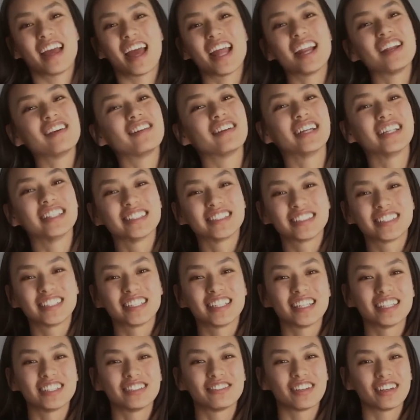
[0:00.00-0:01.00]
Anyways,
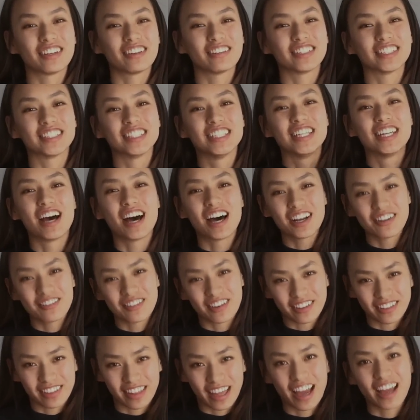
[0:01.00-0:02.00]
today's video is not
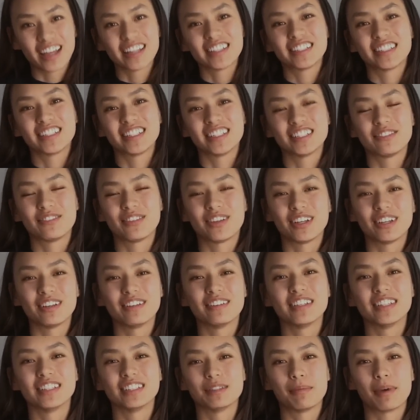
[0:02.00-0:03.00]
about that. Today's video
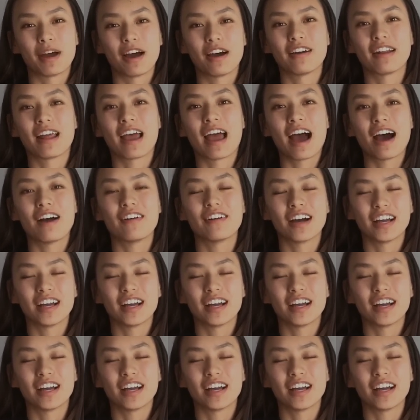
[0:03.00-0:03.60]
is about how